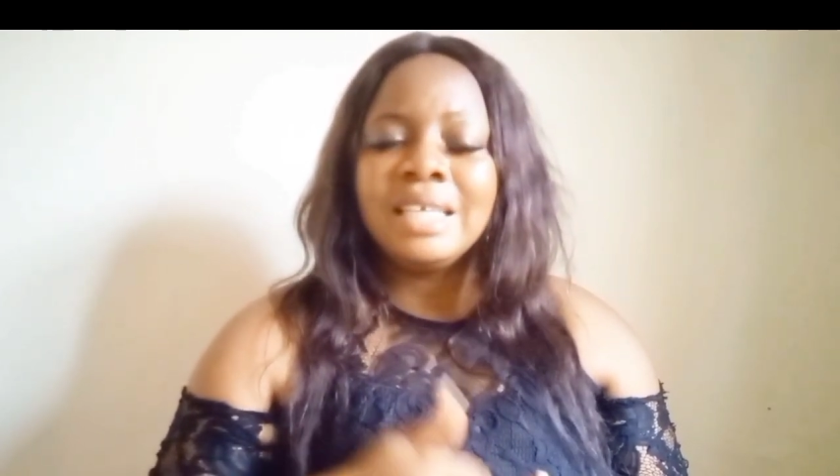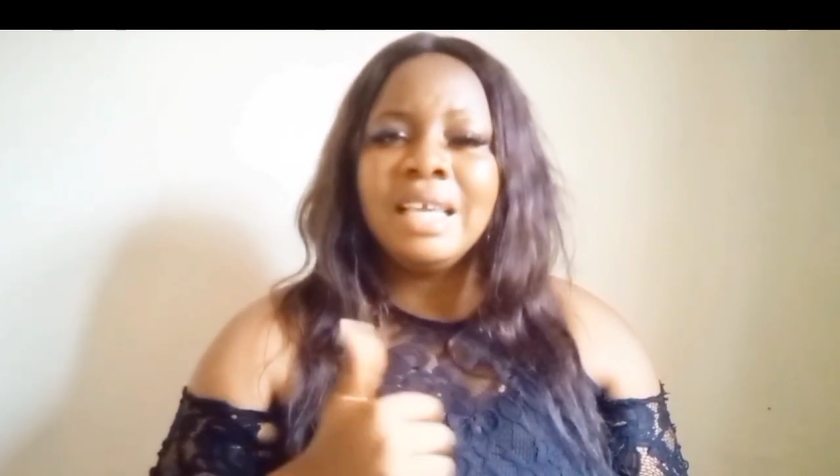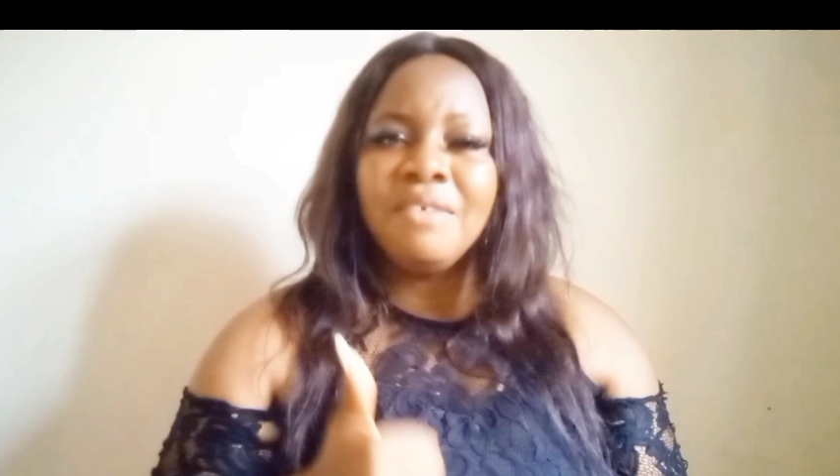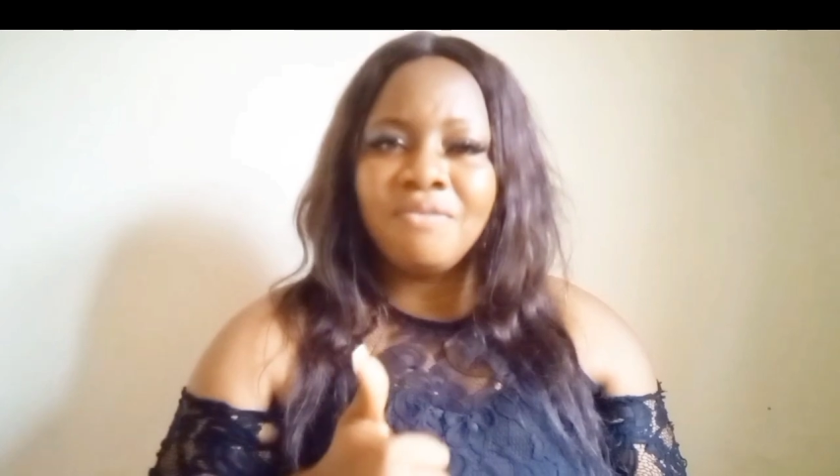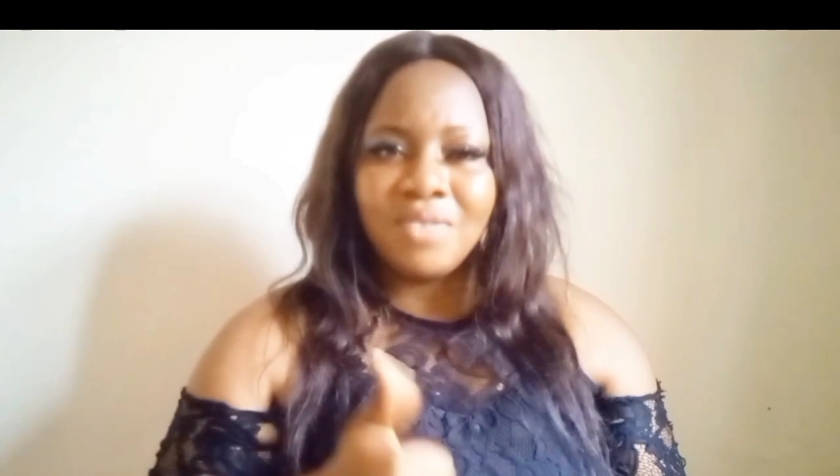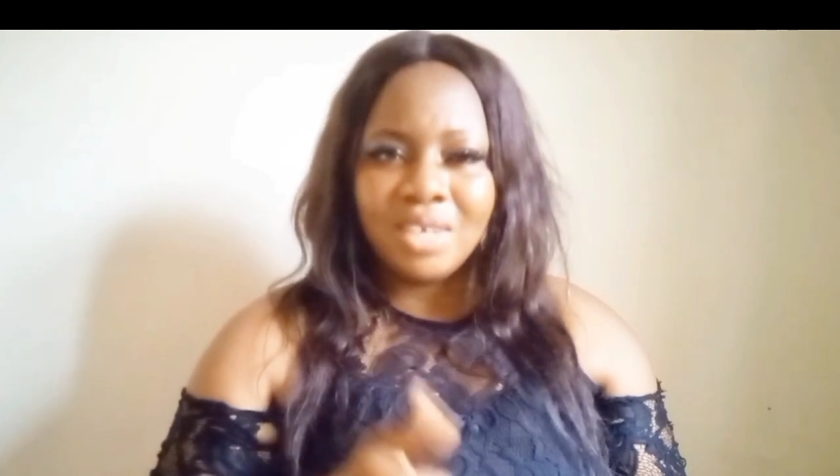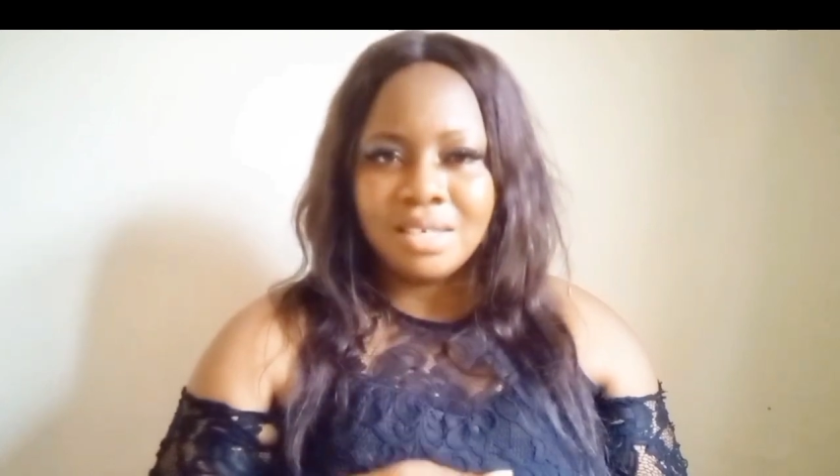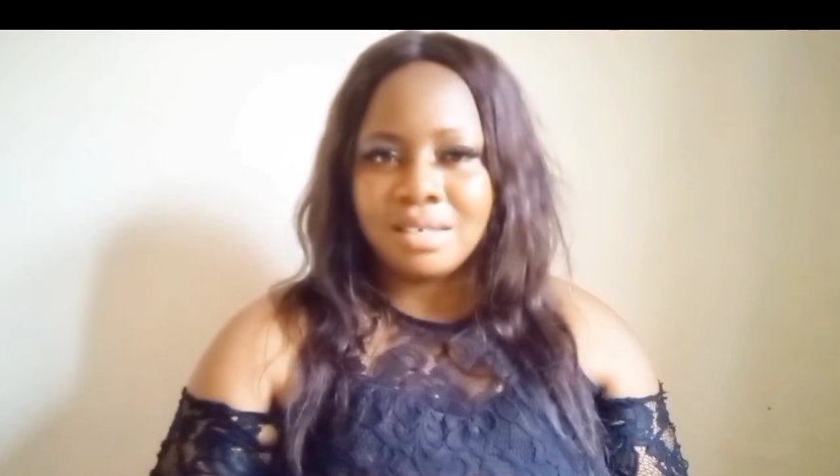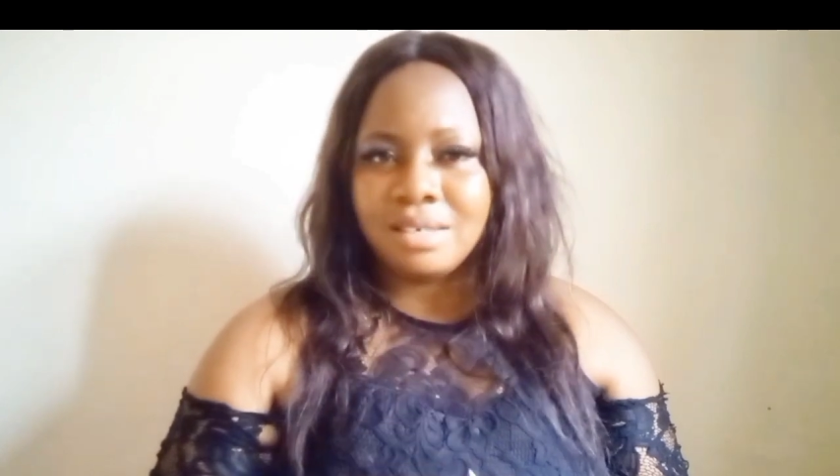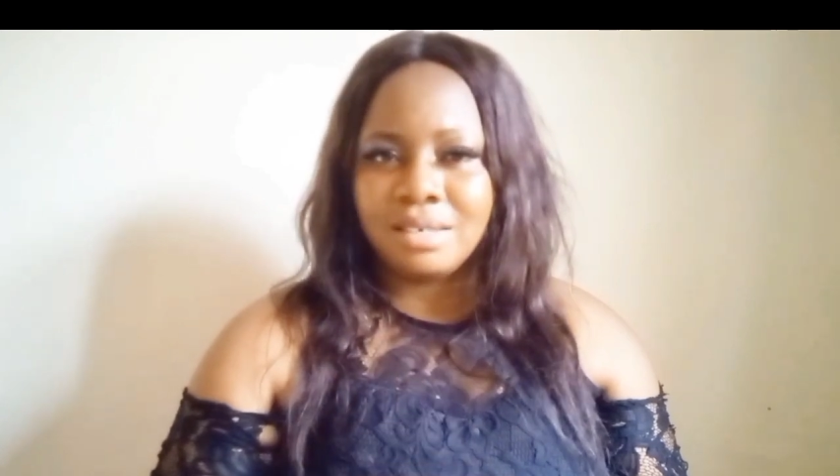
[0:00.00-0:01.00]

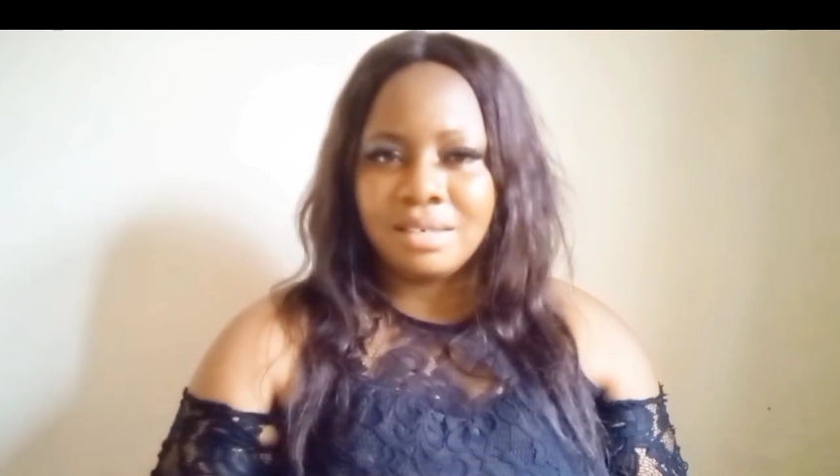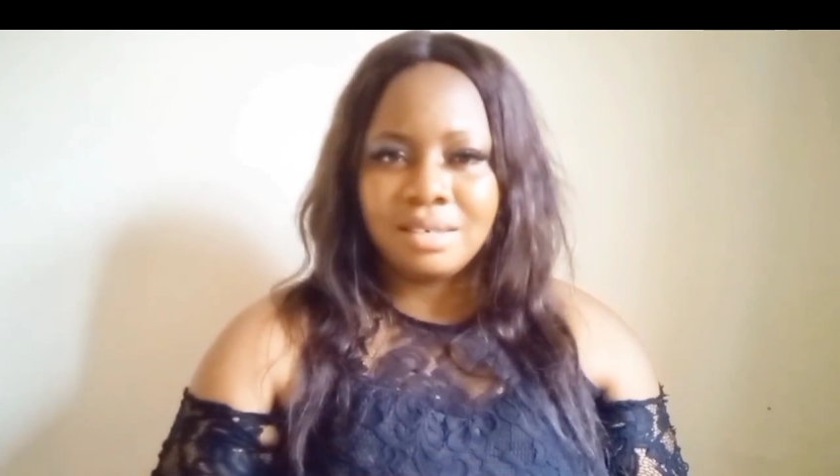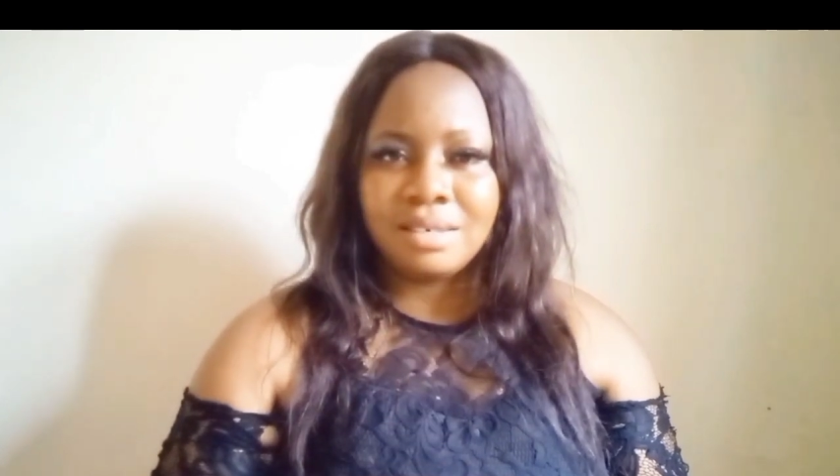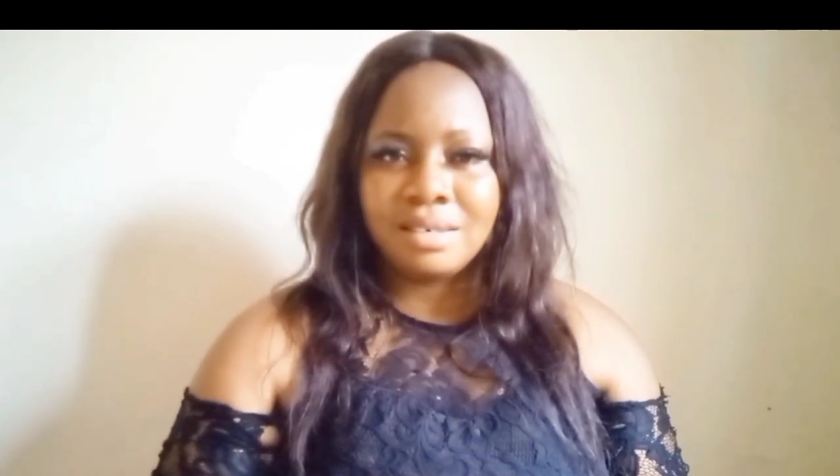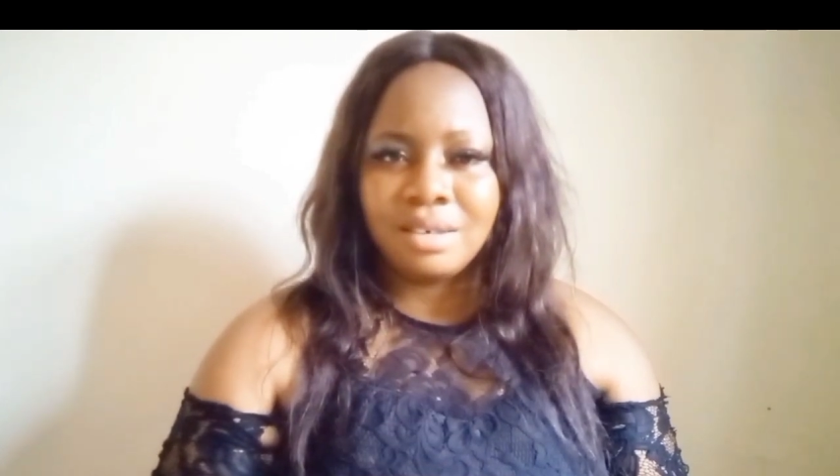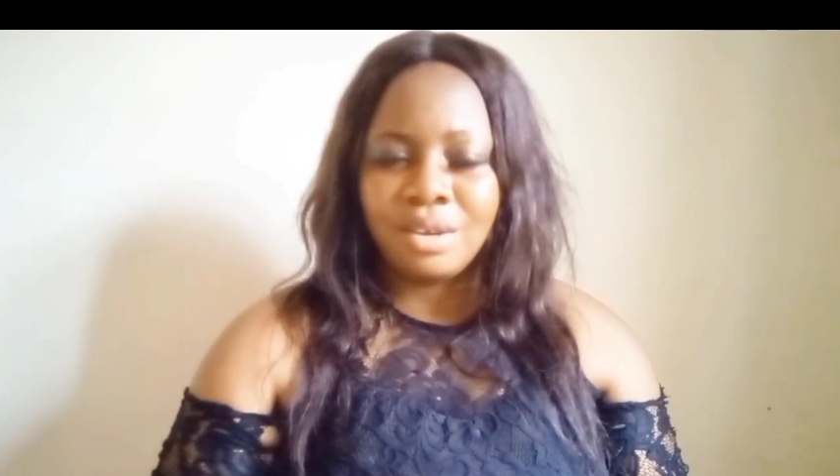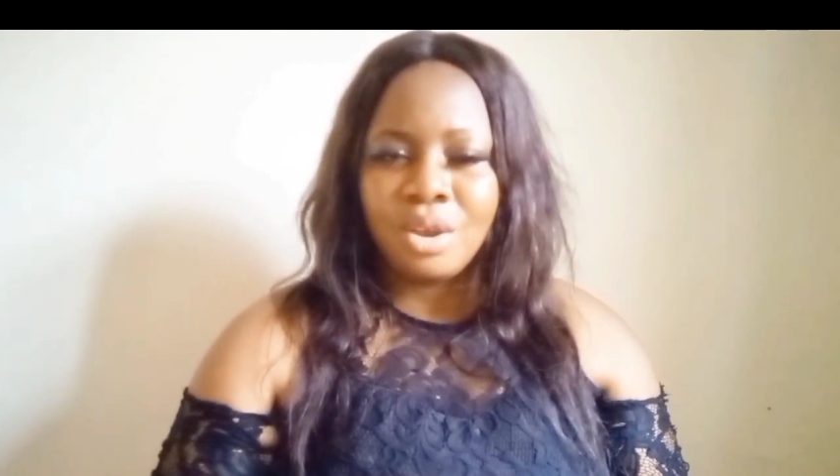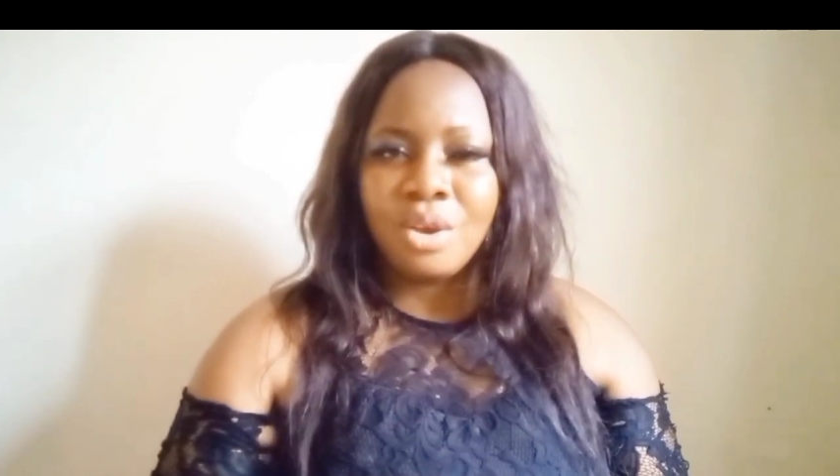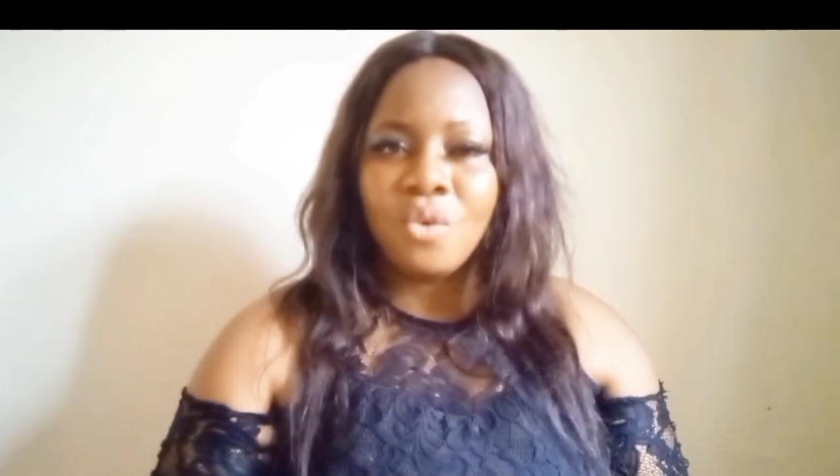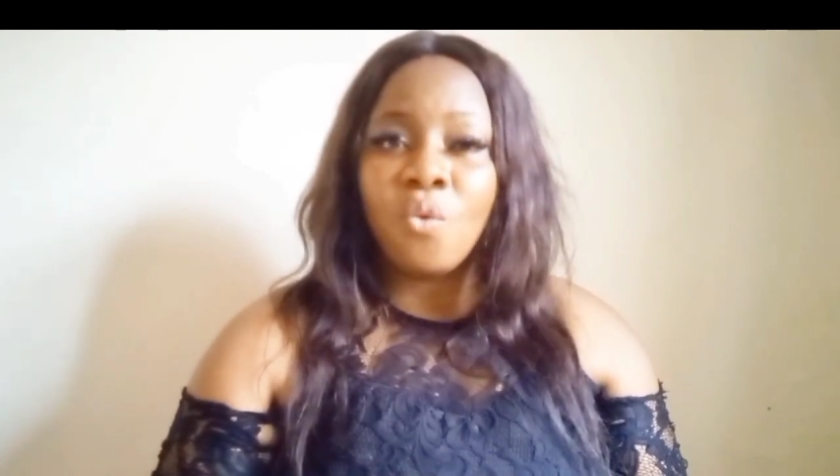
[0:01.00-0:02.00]
giving,
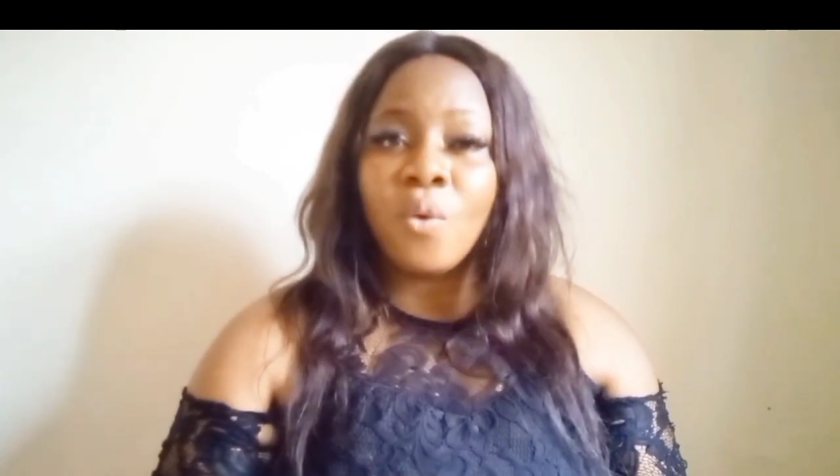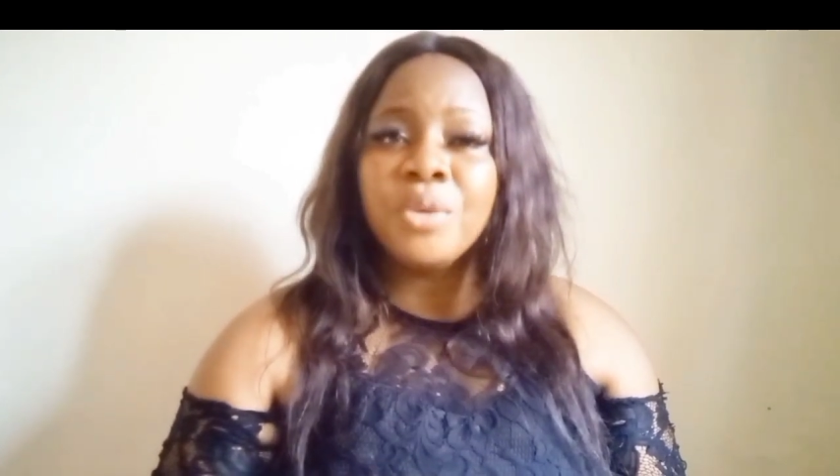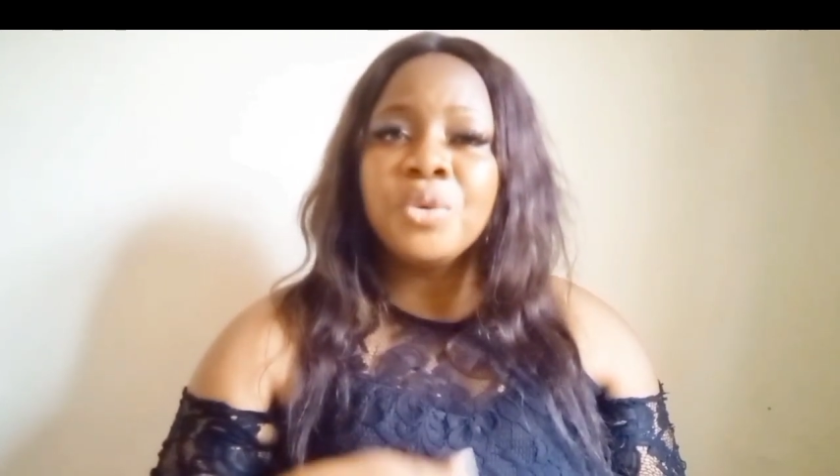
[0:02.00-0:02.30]
when